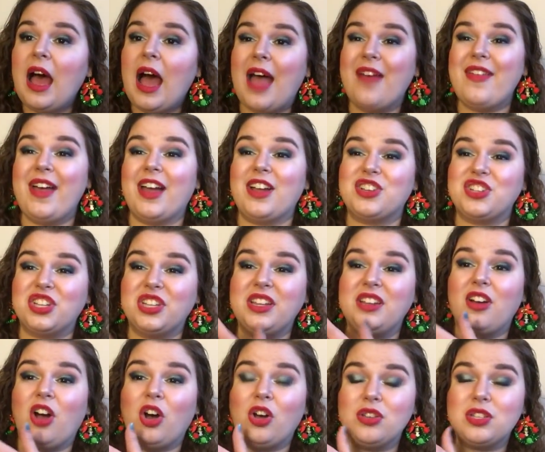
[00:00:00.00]
I've
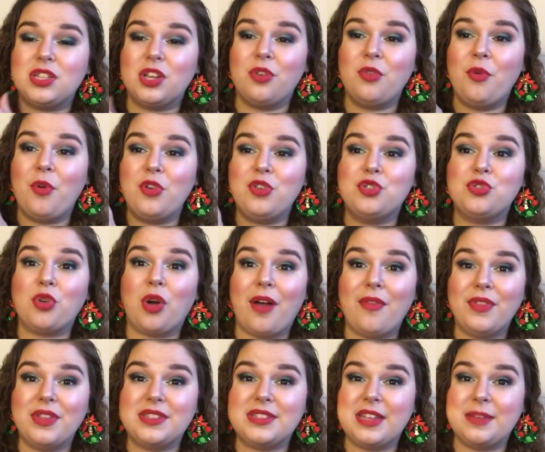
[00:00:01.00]
actually also
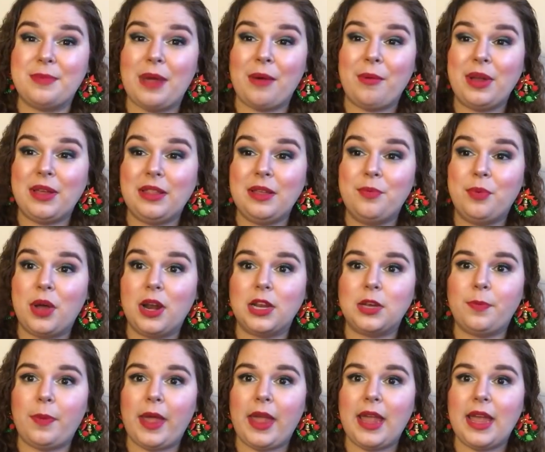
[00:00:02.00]
drawn this in my weekly
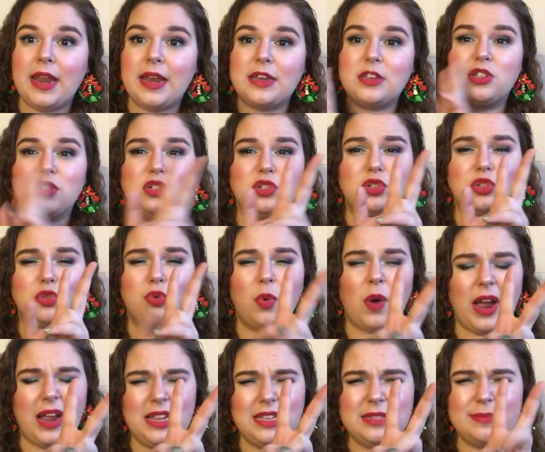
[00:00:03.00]
product pan
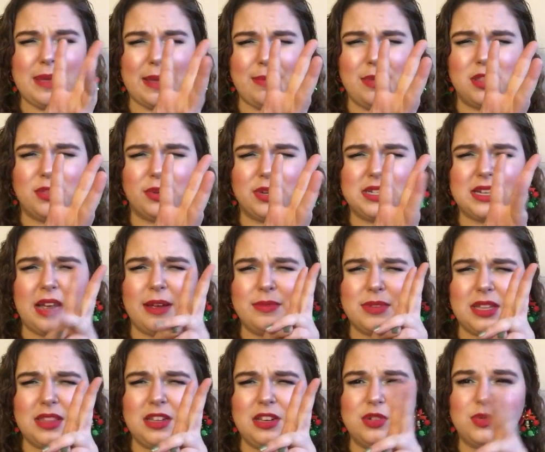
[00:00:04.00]
twice, maybe 3
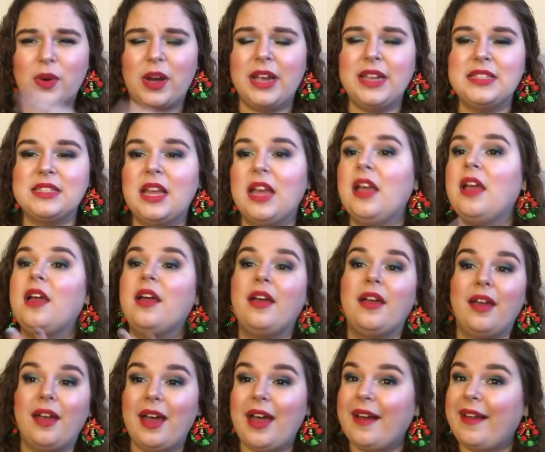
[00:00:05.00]
times, I think twice,
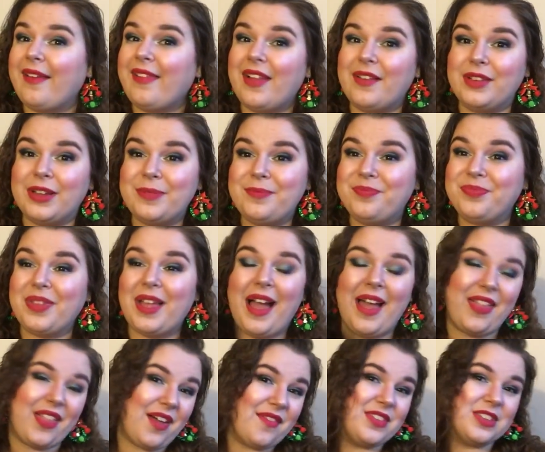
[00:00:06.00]
and I love it.
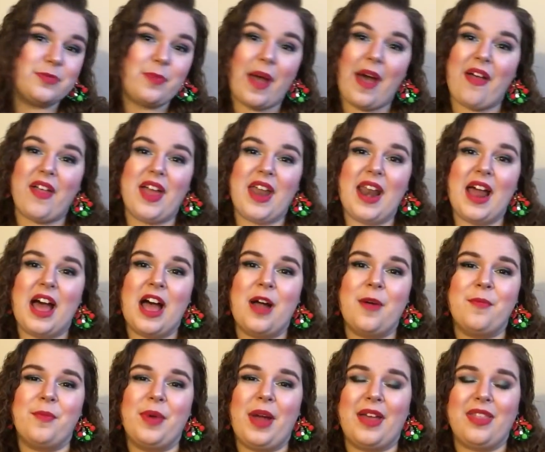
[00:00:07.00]
I love this palette.
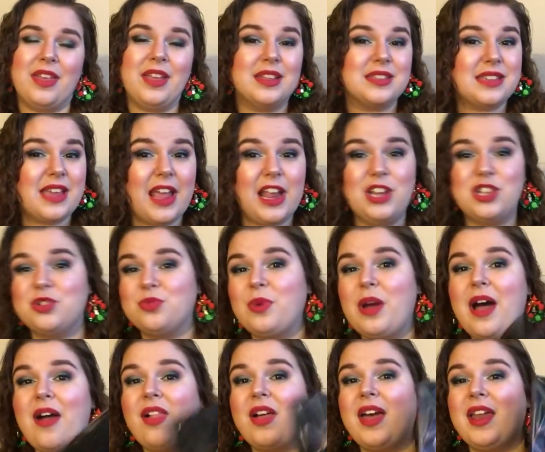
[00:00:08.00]
I think it's aged
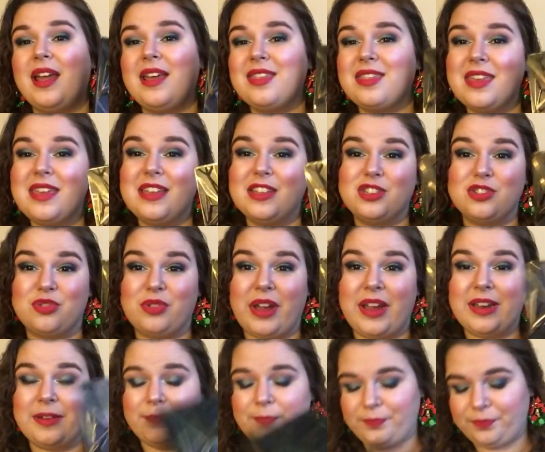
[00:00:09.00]
well, and I think it's
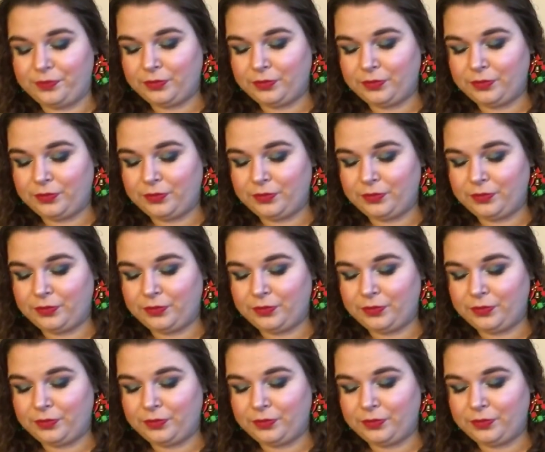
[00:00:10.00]
great.